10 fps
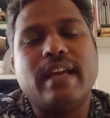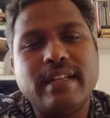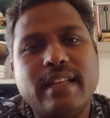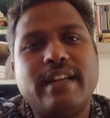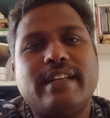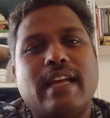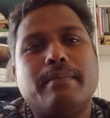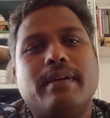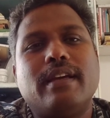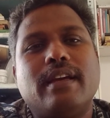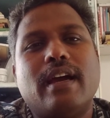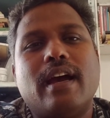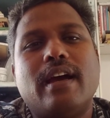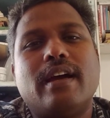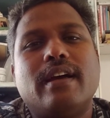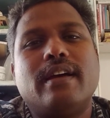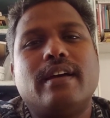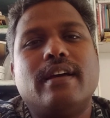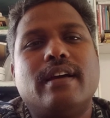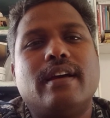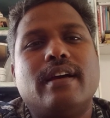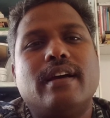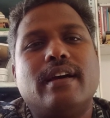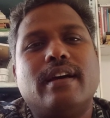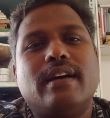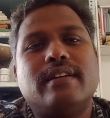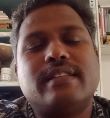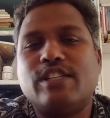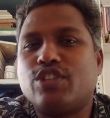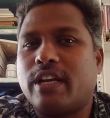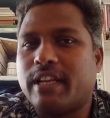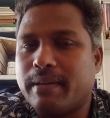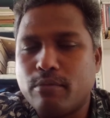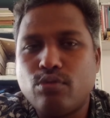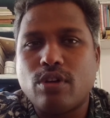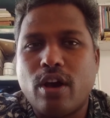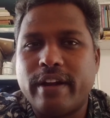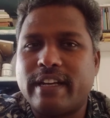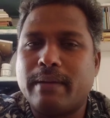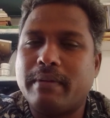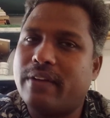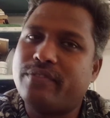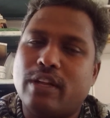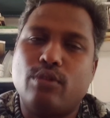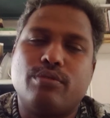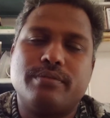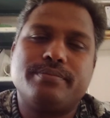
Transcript: either it can be uh, surgically removed or it can be left alone